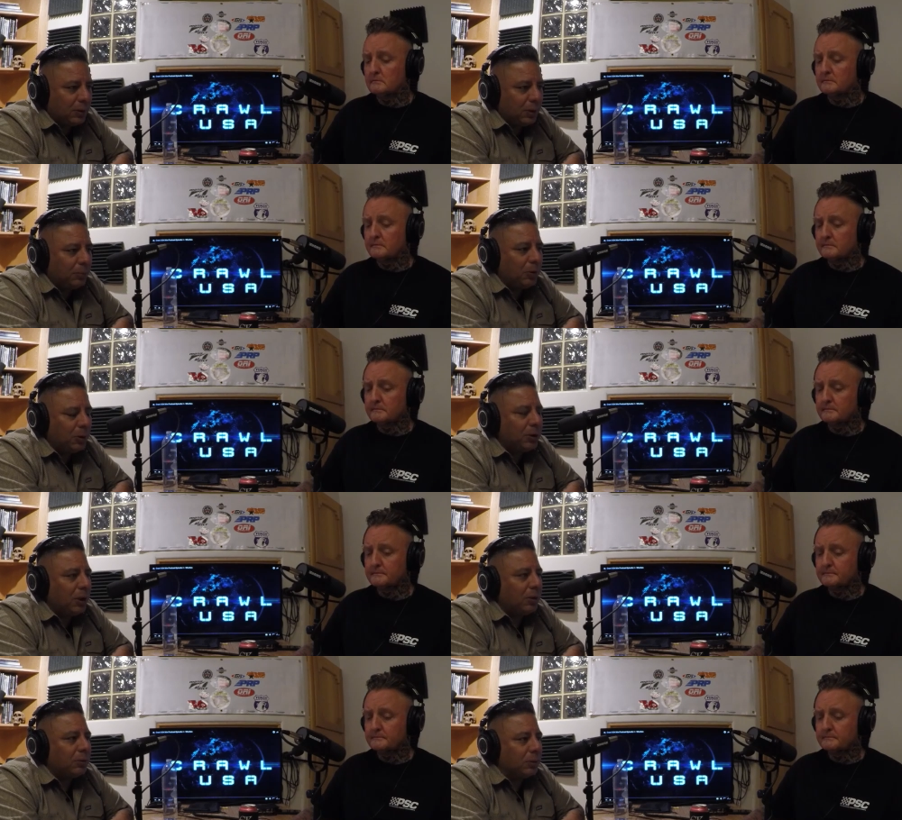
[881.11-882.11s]
Speaker 1: him to reach
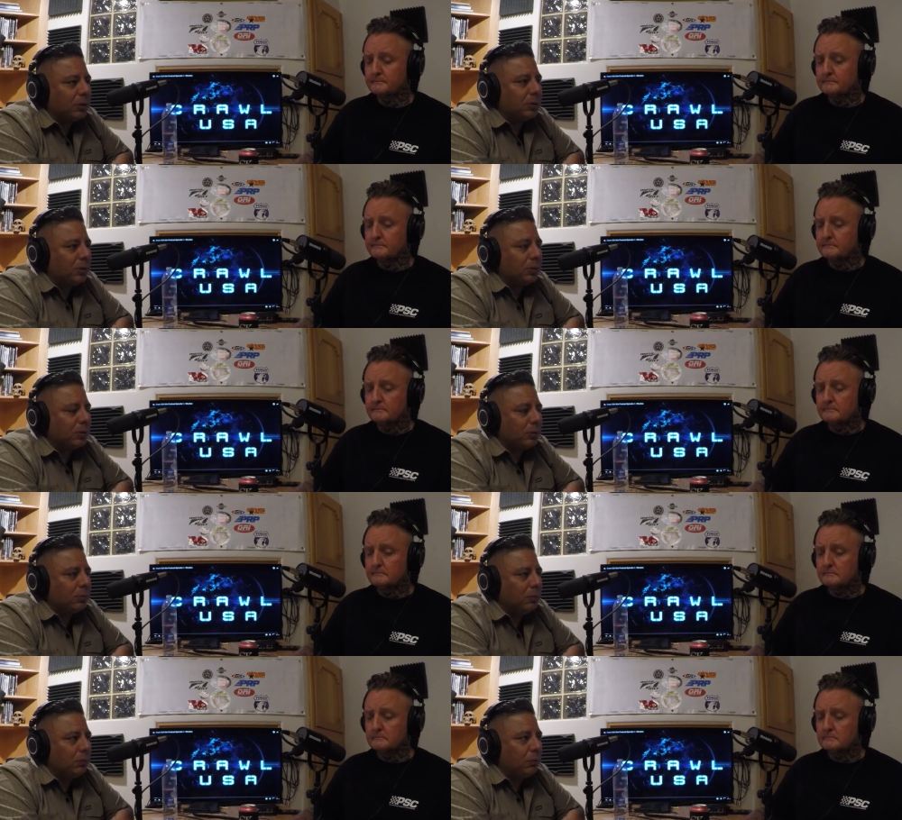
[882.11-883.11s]
out was
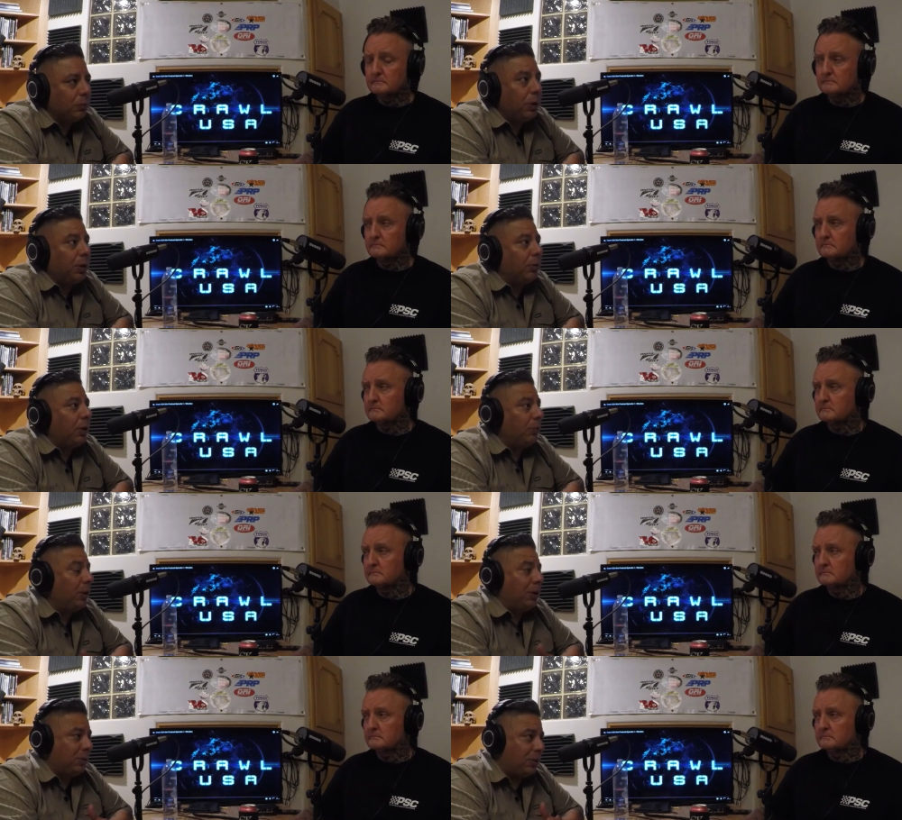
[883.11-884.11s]
really great.
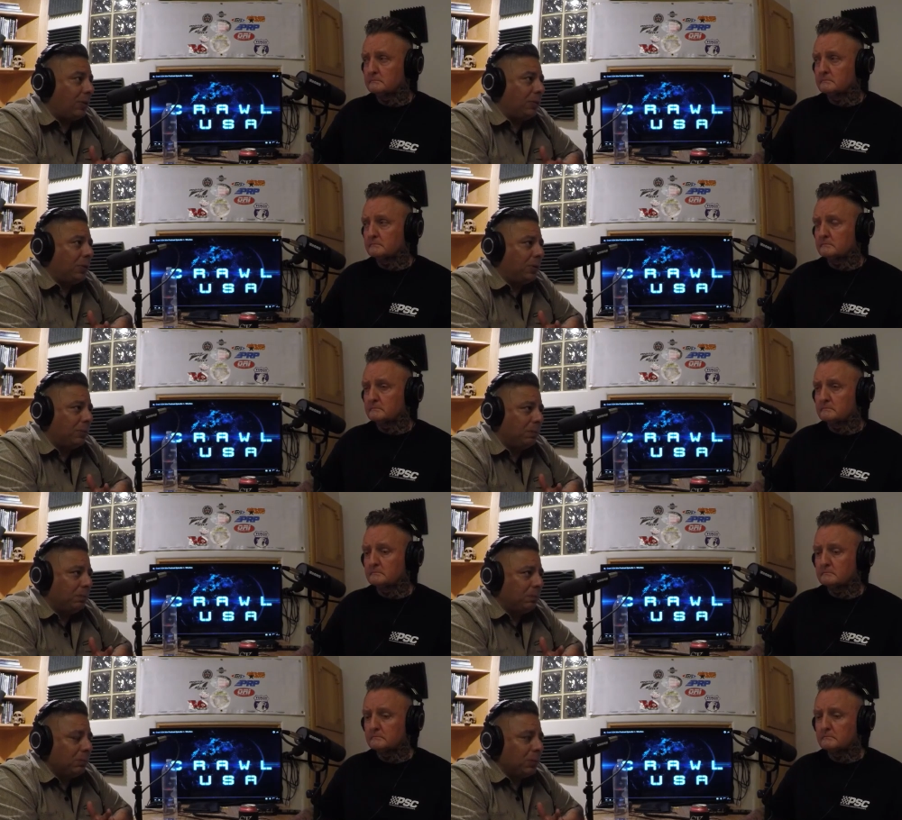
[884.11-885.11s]
Really solved a
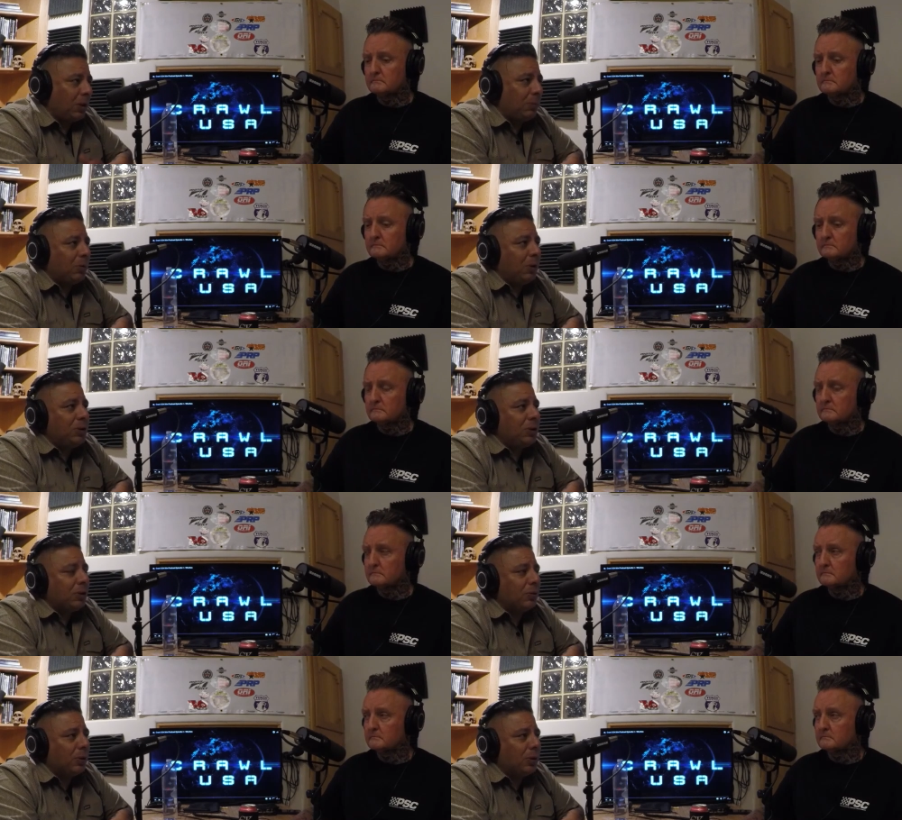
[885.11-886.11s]
couple
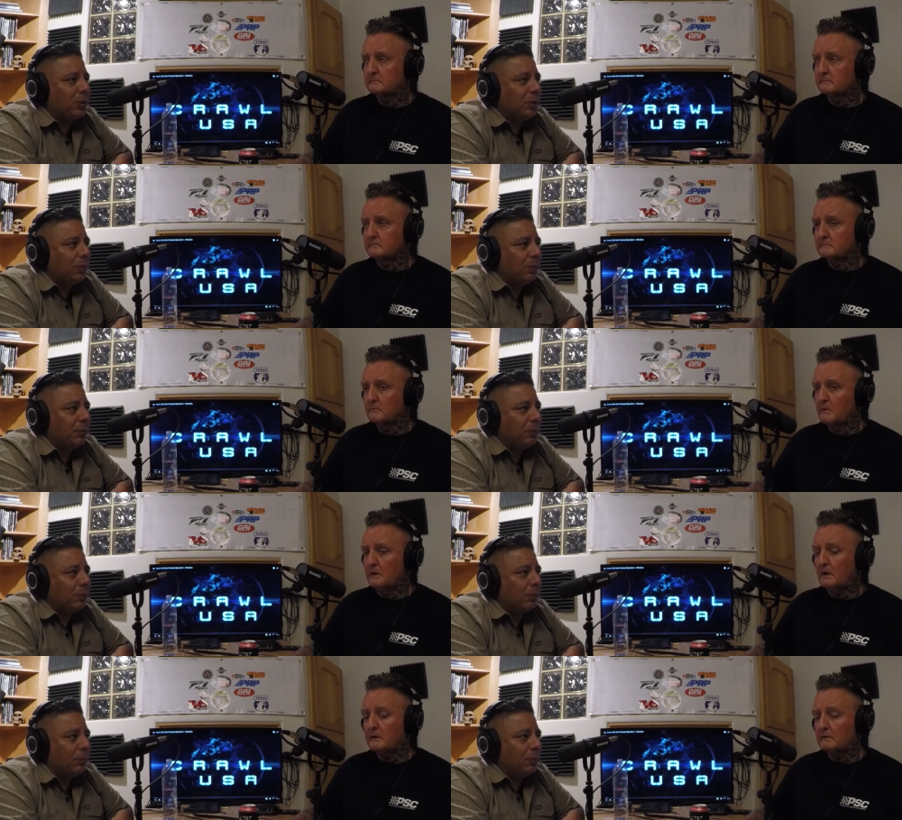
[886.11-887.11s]
questions for us.
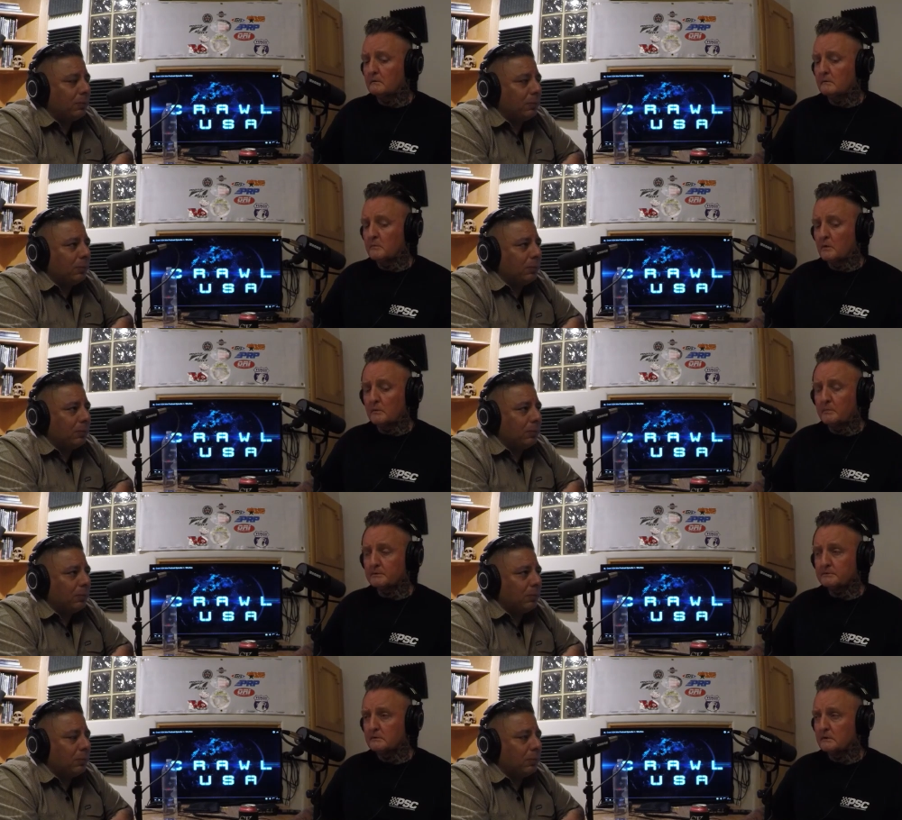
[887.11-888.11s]
Speaker 2: Yeah.
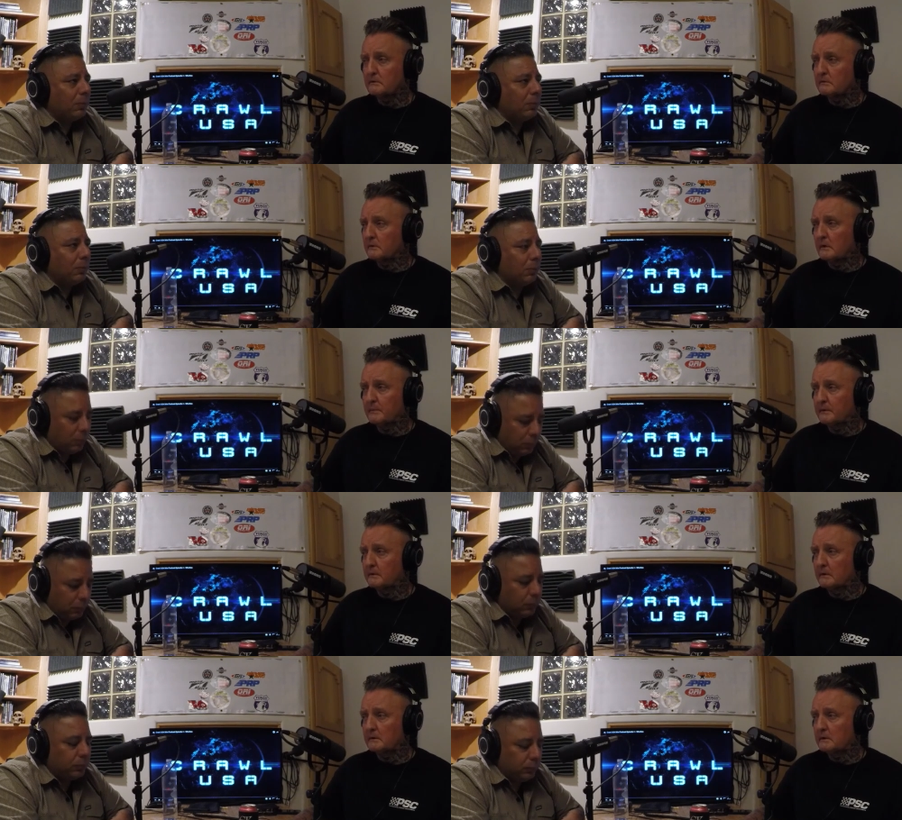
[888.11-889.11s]
Motobilt's another
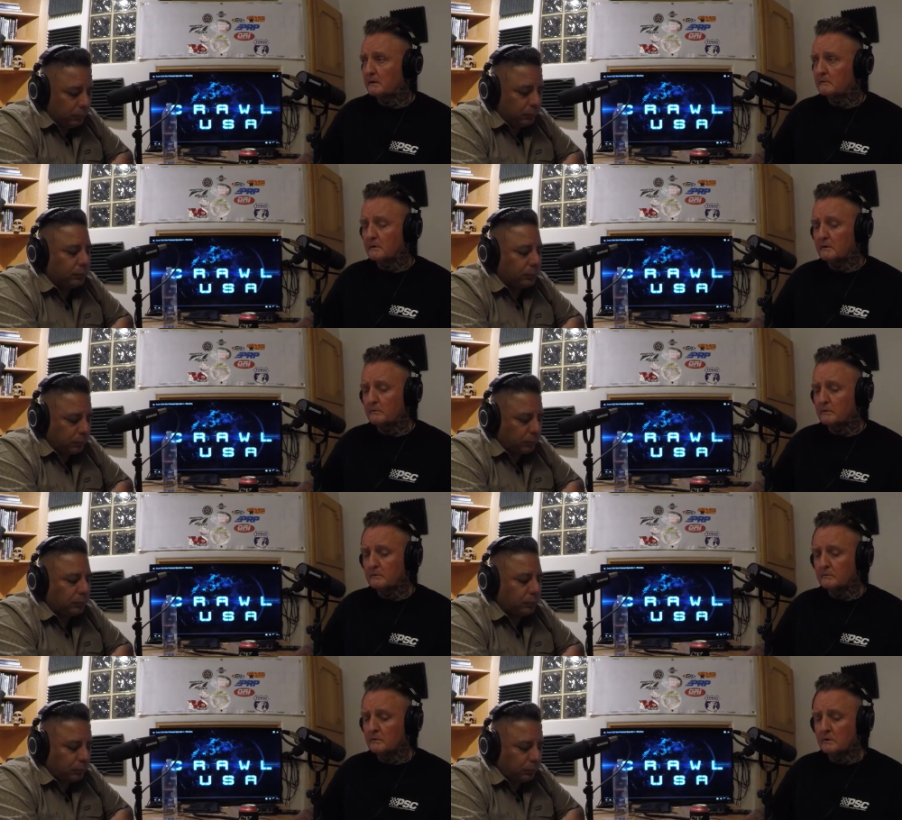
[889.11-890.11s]
company like that, right? Where
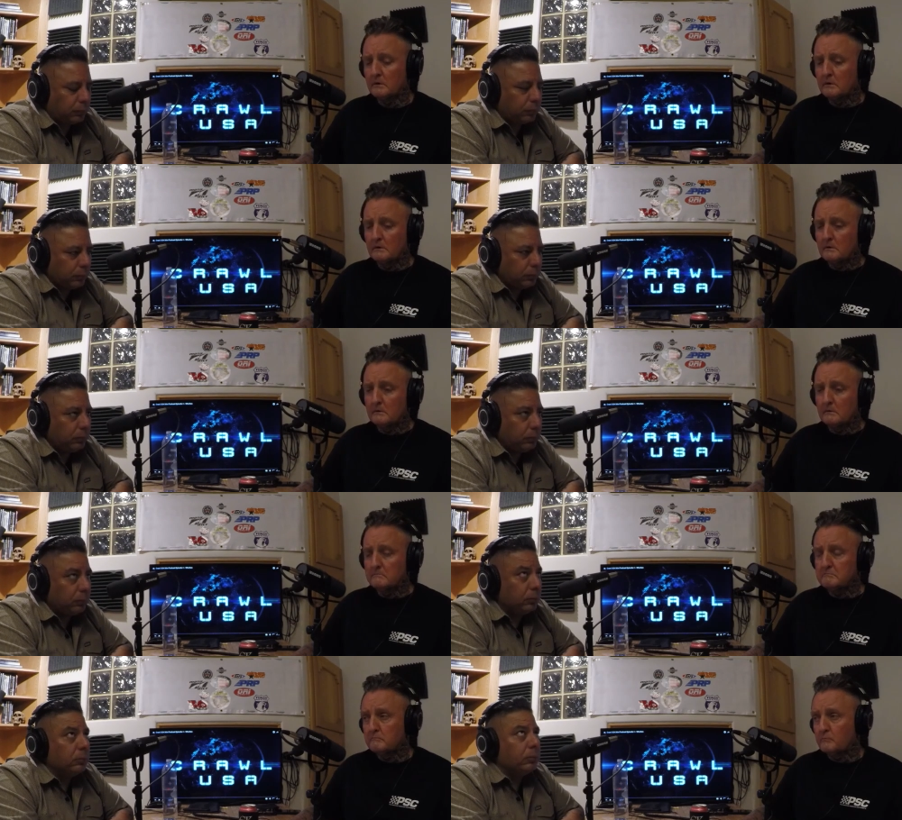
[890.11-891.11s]

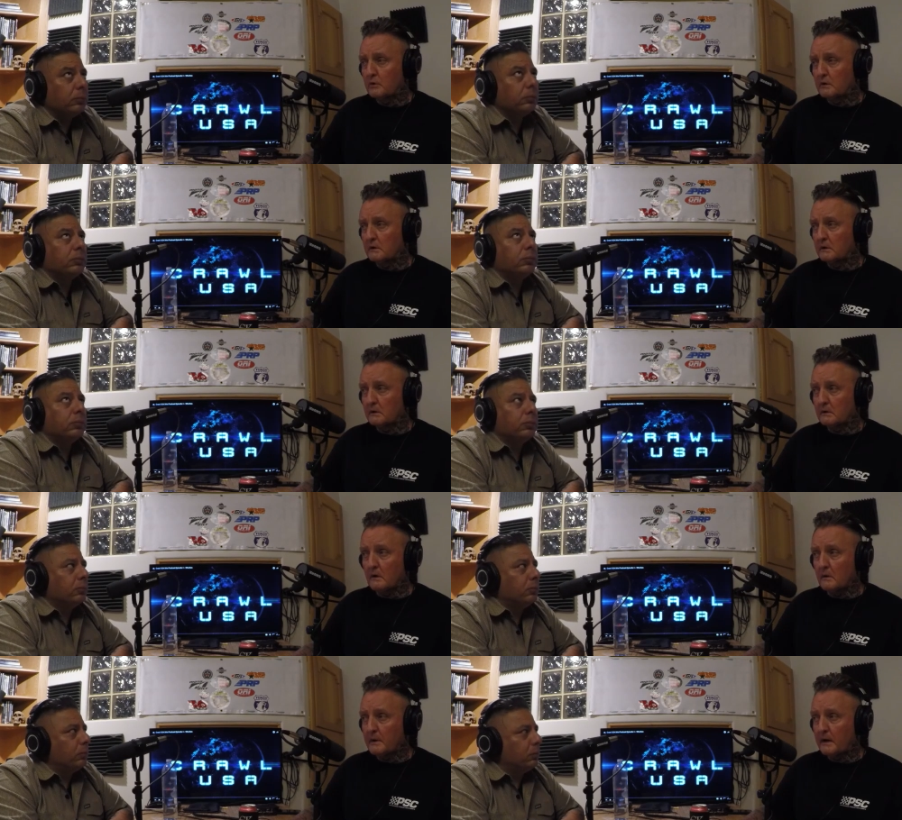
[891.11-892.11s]
you're going to get a
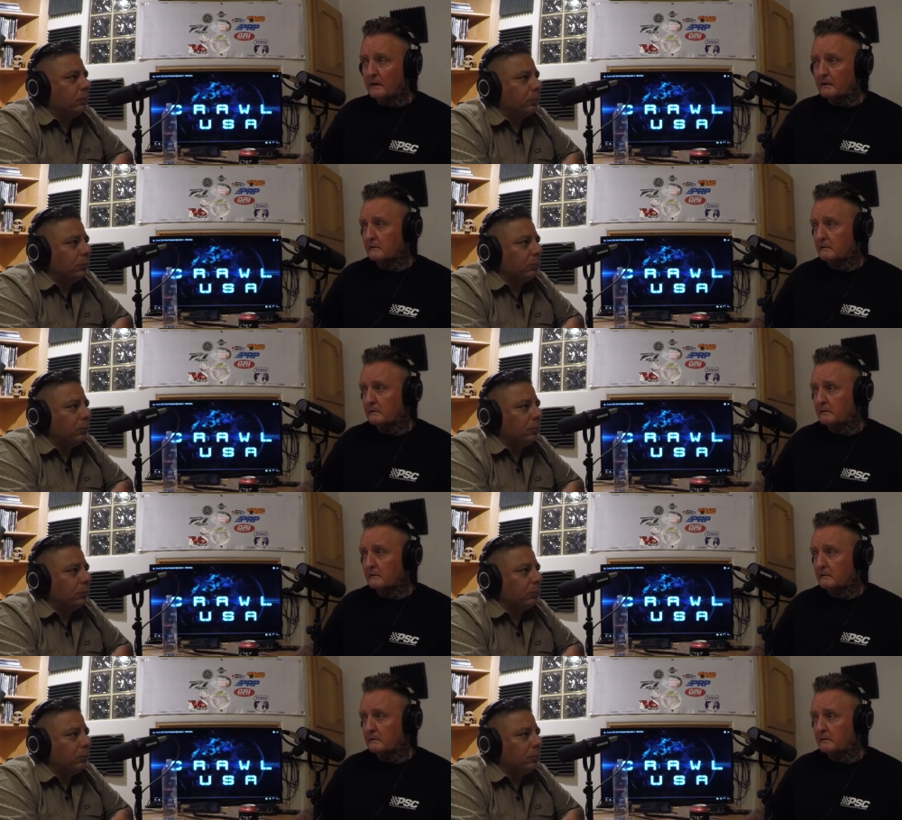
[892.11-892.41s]
call back